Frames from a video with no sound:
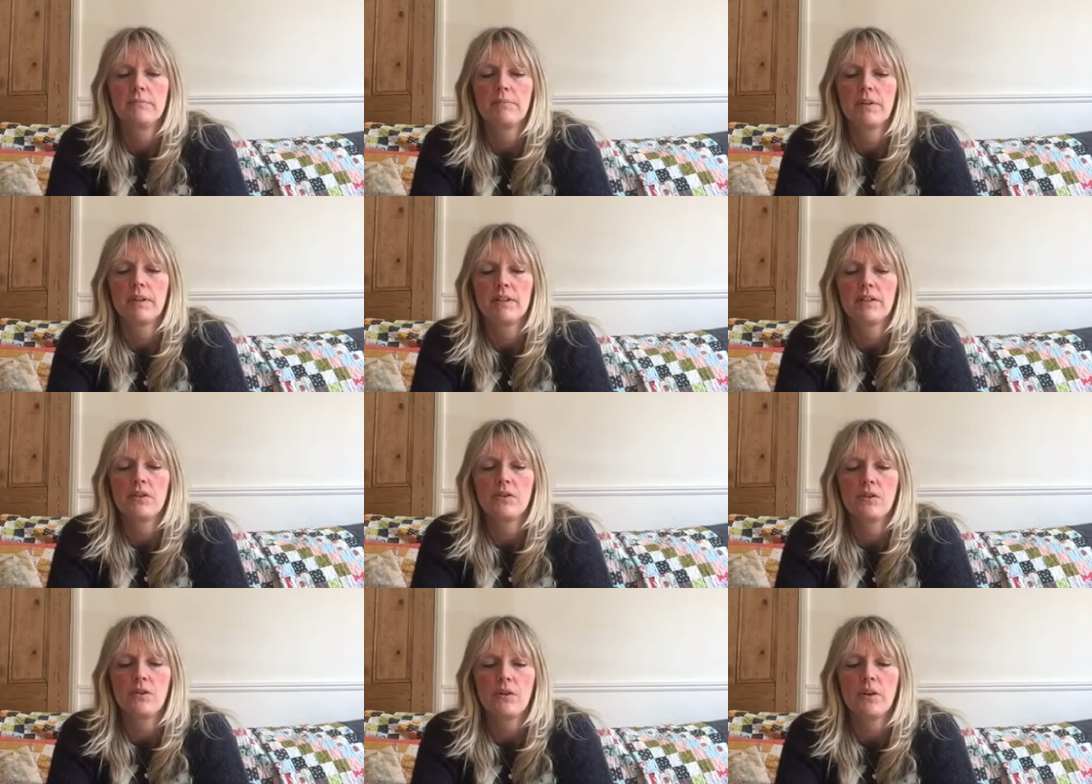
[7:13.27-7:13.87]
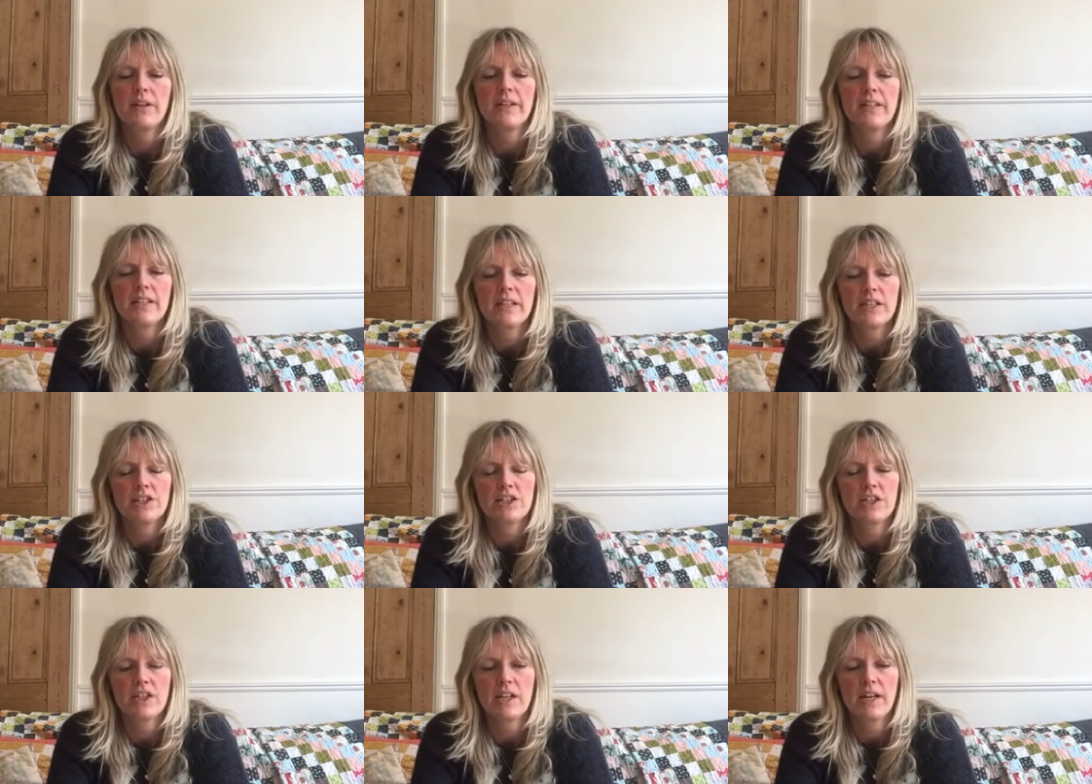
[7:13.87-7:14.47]
But not
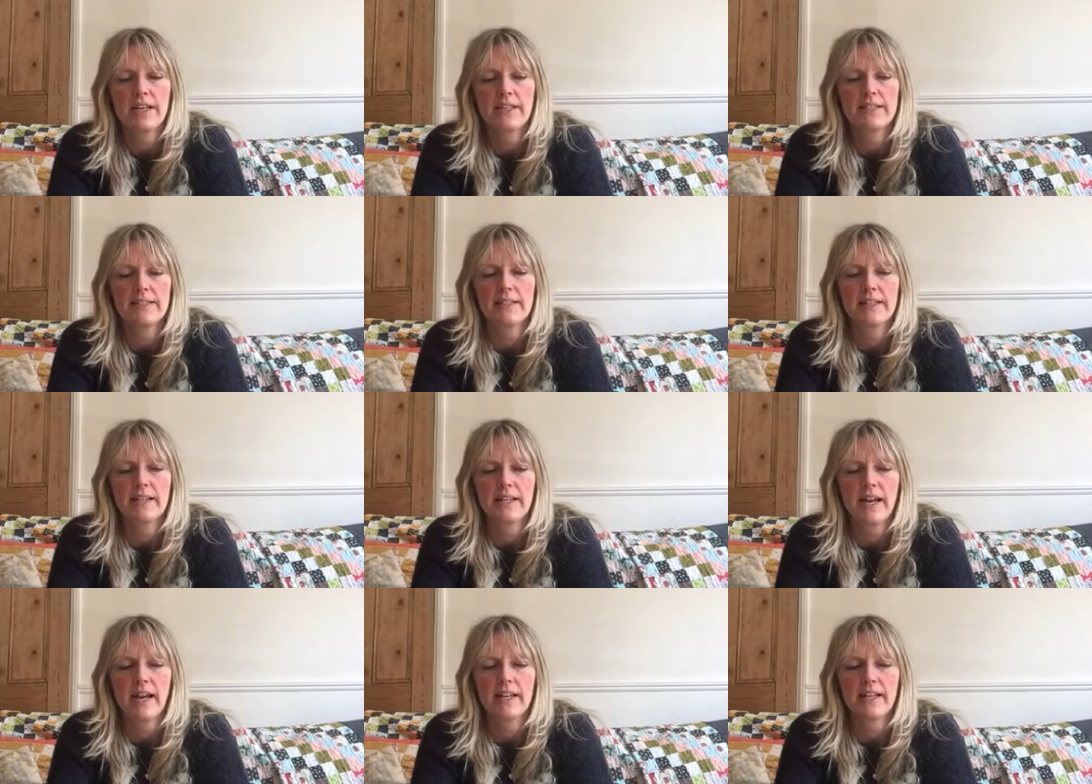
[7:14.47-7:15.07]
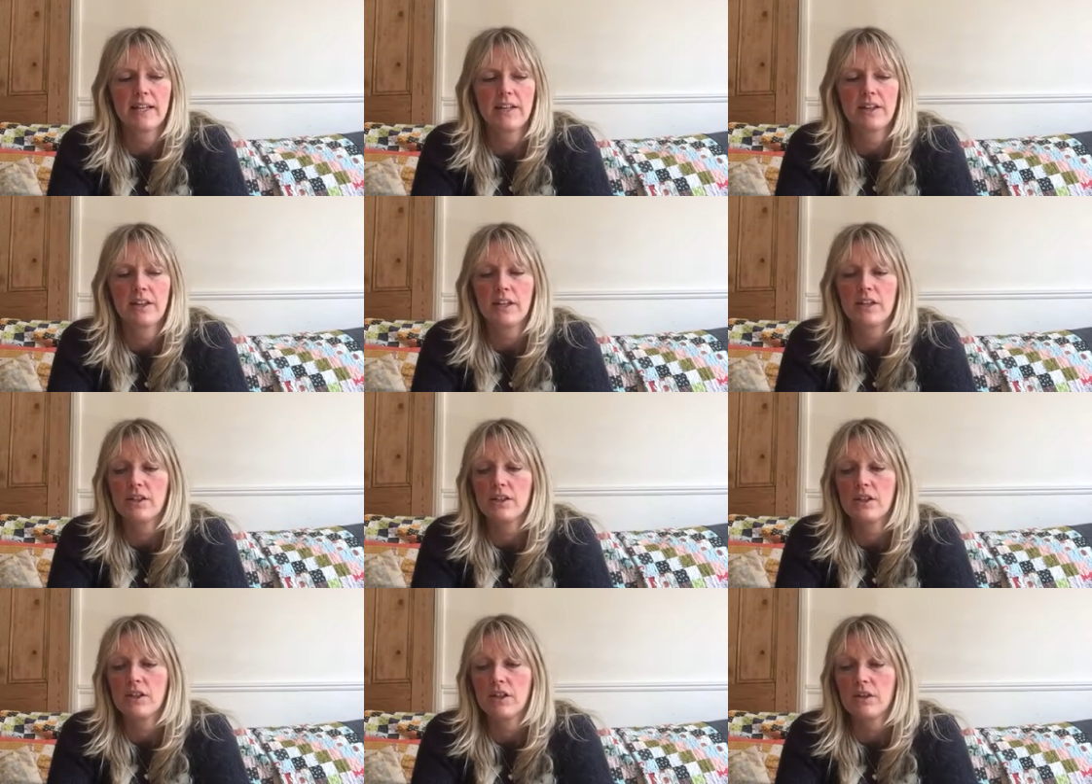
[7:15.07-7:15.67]
initiating
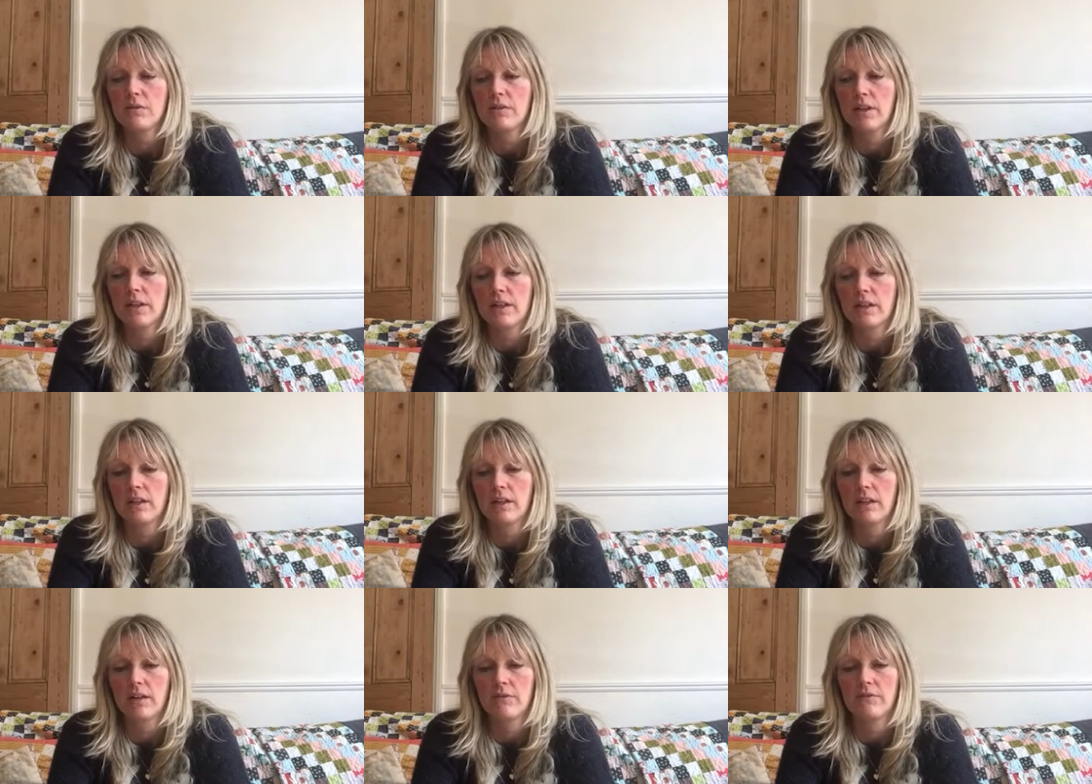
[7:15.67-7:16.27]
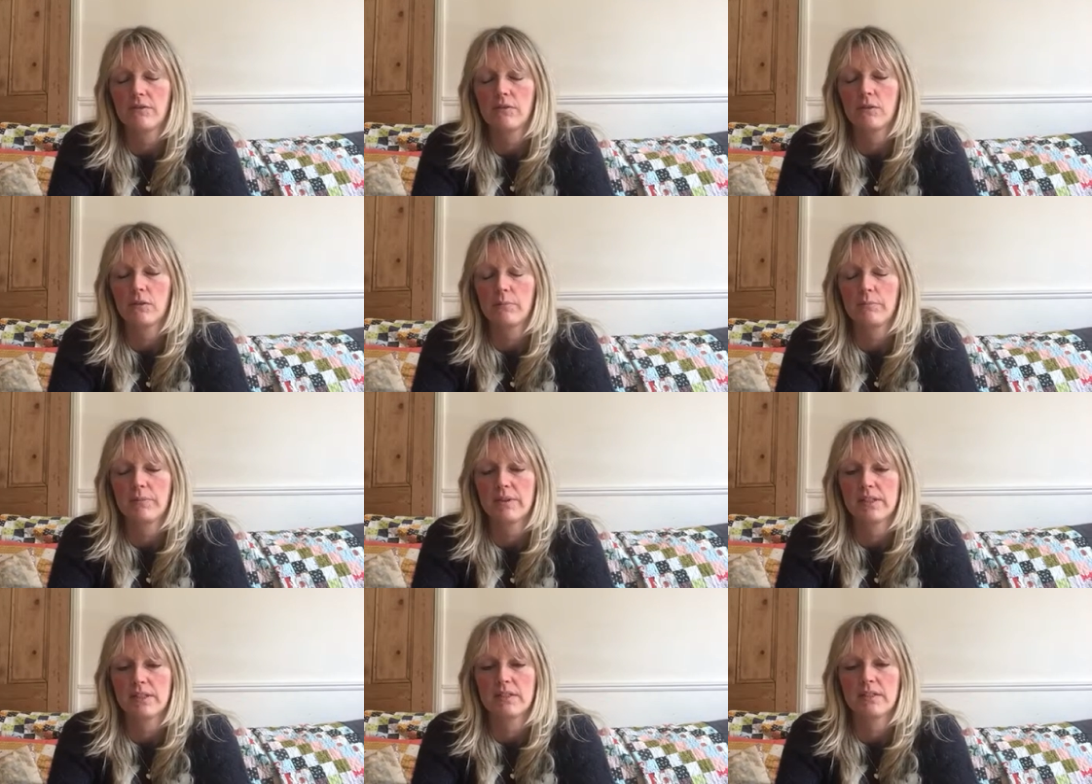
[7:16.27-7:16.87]
anything new in love or
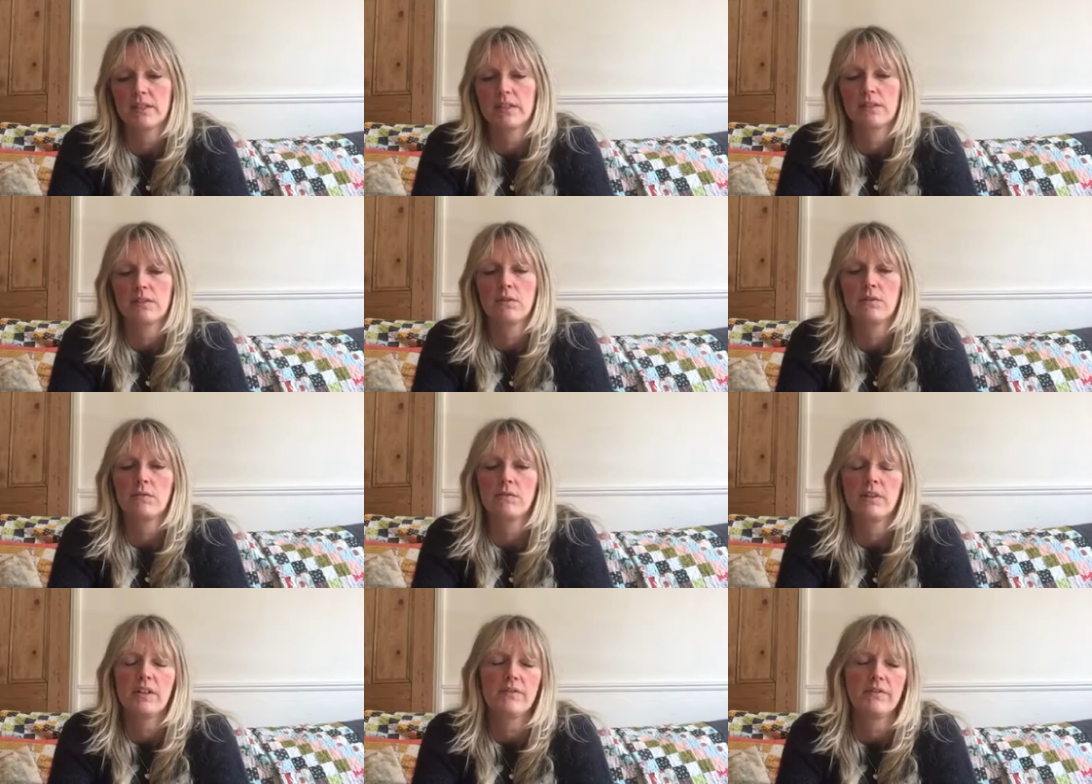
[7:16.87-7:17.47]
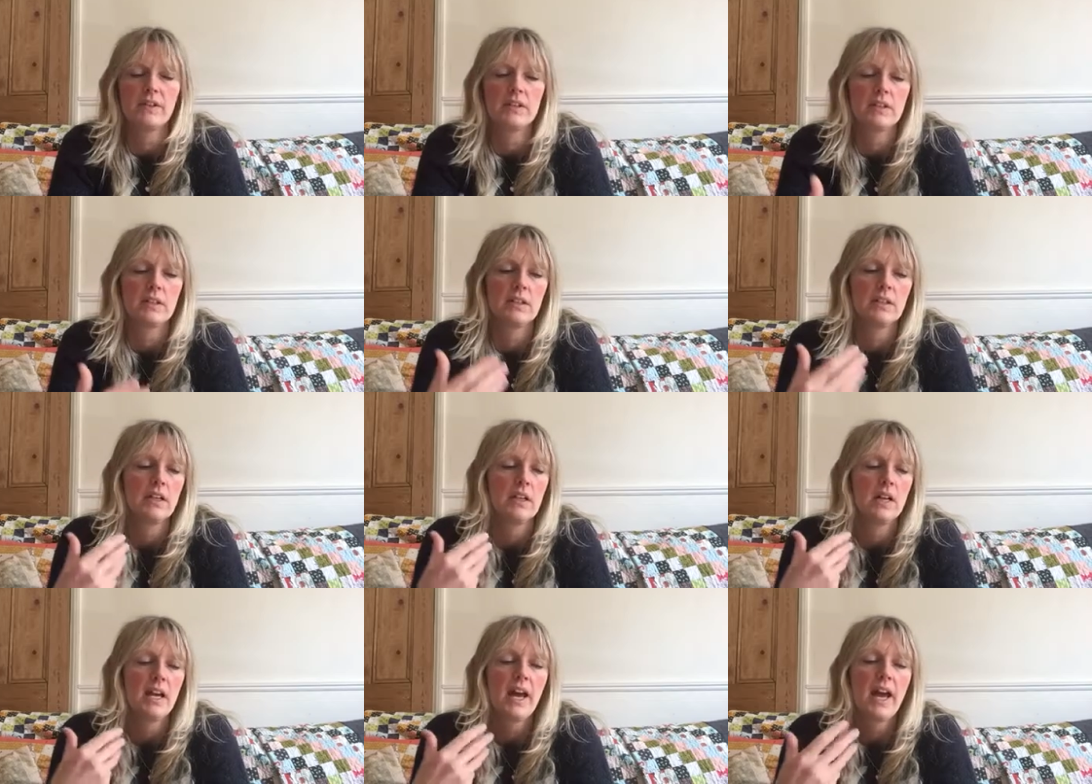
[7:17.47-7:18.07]
business, or even